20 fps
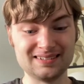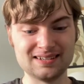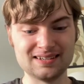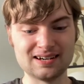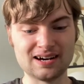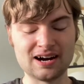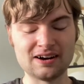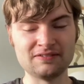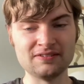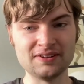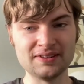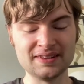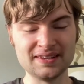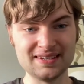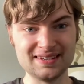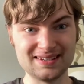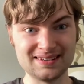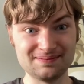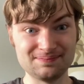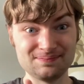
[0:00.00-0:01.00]
other
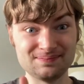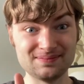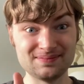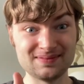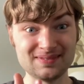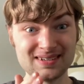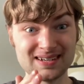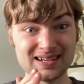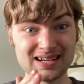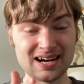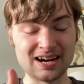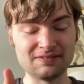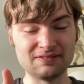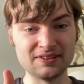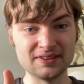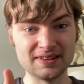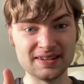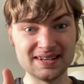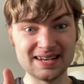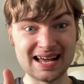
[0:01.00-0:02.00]
than
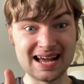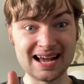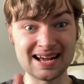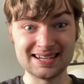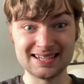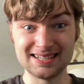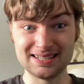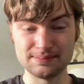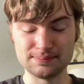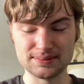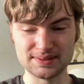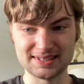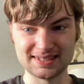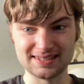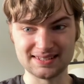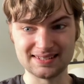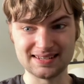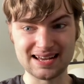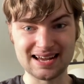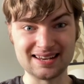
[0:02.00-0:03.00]
apes,
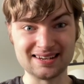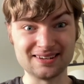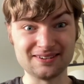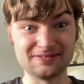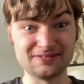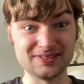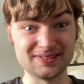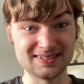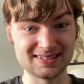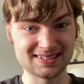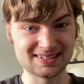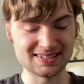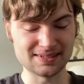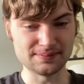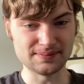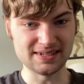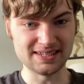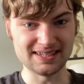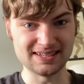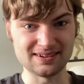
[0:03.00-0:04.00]
elephants to
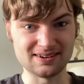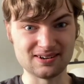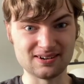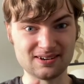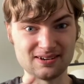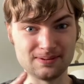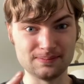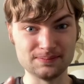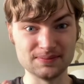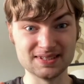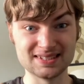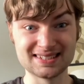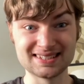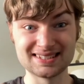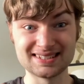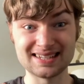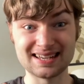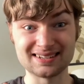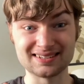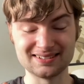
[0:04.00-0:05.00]
me are the
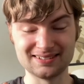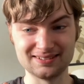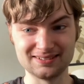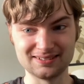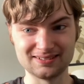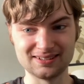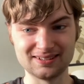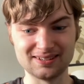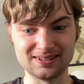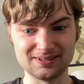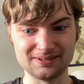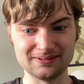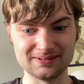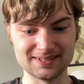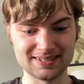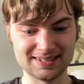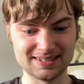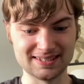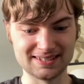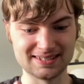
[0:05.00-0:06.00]
second
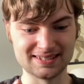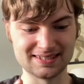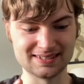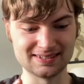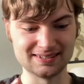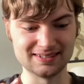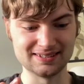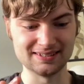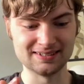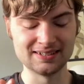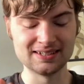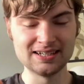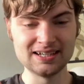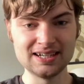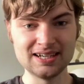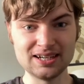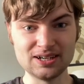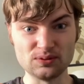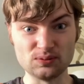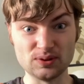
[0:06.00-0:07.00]
closest
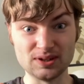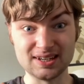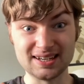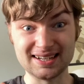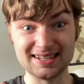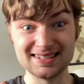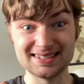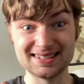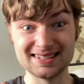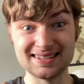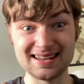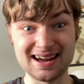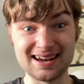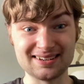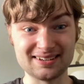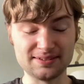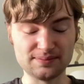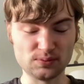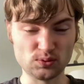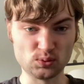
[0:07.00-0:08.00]
related
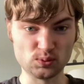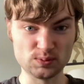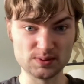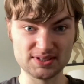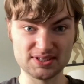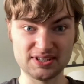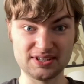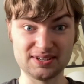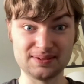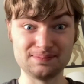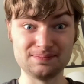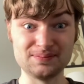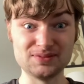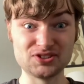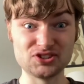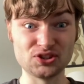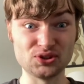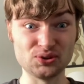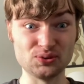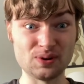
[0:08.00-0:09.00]
animals
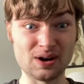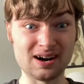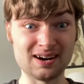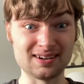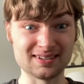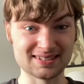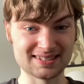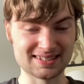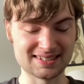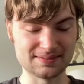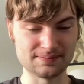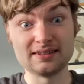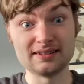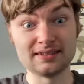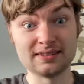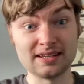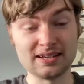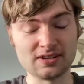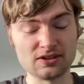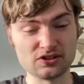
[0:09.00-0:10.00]
to us.
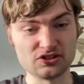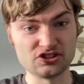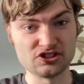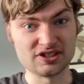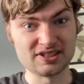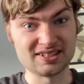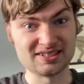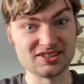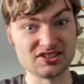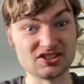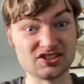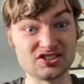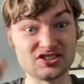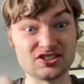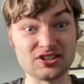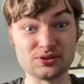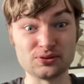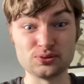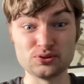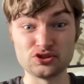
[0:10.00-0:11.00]
They are just as
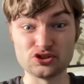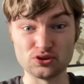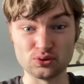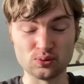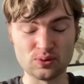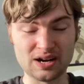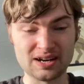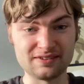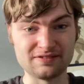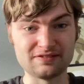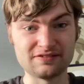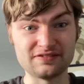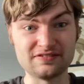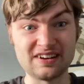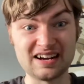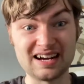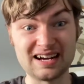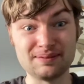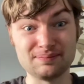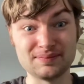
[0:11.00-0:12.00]
social and
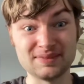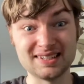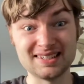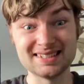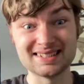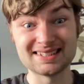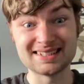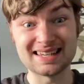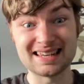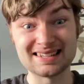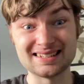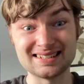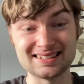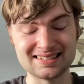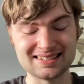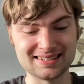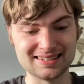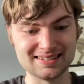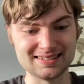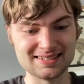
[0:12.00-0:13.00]
family
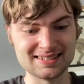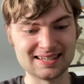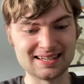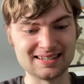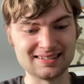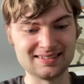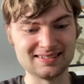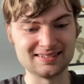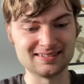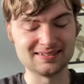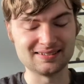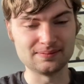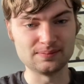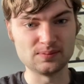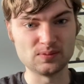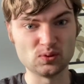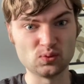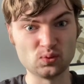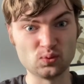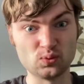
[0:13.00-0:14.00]
centred, and
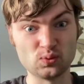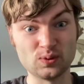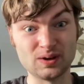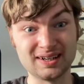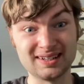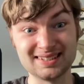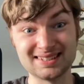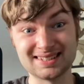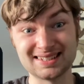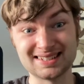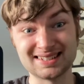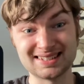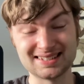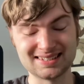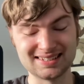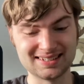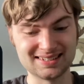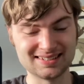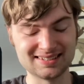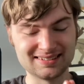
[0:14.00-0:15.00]
always
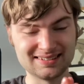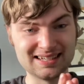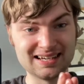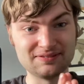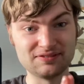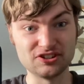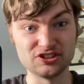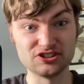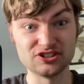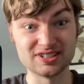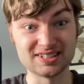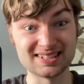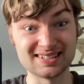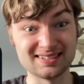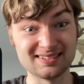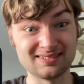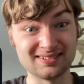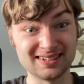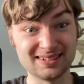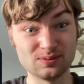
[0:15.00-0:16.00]
stick together just
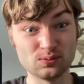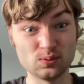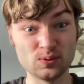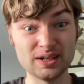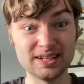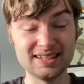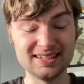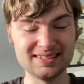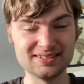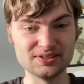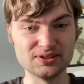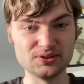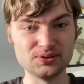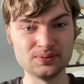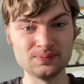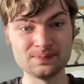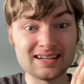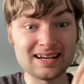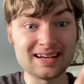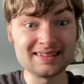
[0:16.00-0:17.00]
like we do.
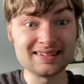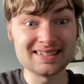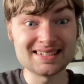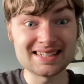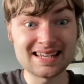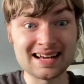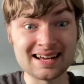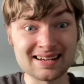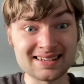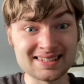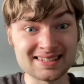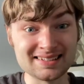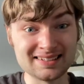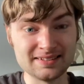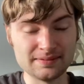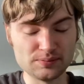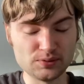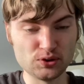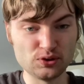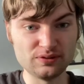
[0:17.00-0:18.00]
And this excellent
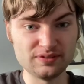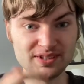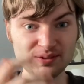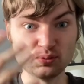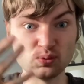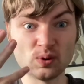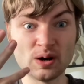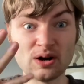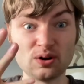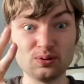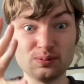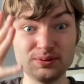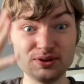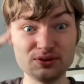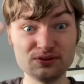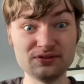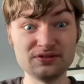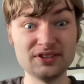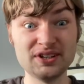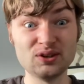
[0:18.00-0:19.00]
movie will help you
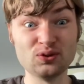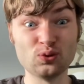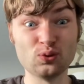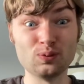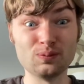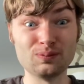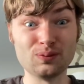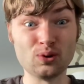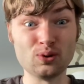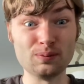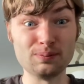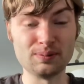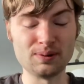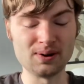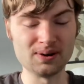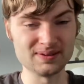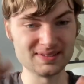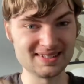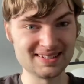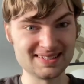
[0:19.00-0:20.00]
feel more
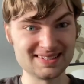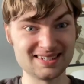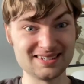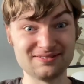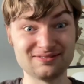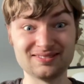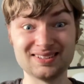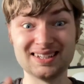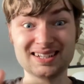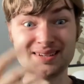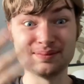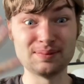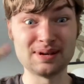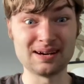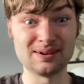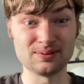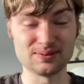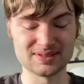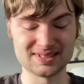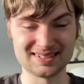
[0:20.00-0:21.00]
positively
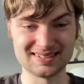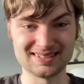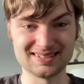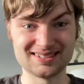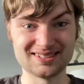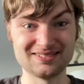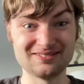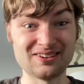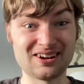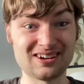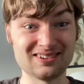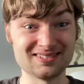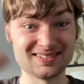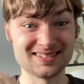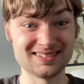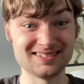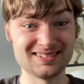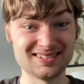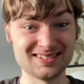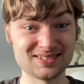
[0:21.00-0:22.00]
about
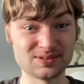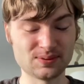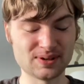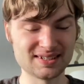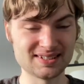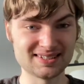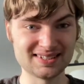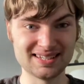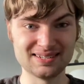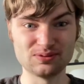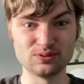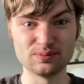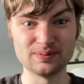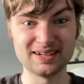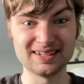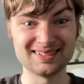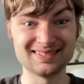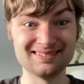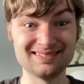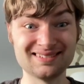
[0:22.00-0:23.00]
2020. It will
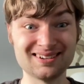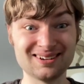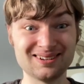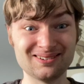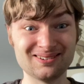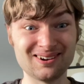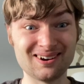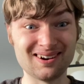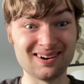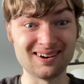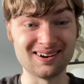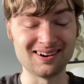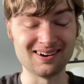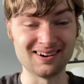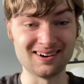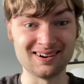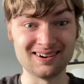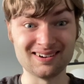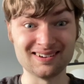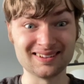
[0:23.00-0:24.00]
make you go,
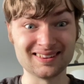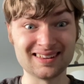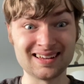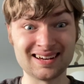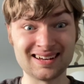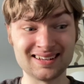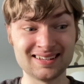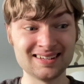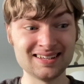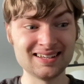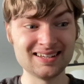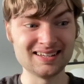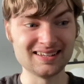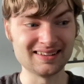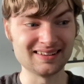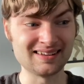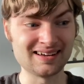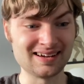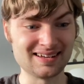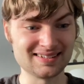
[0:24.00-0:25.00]
"Ah,
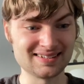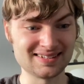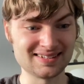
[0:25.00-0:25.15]
that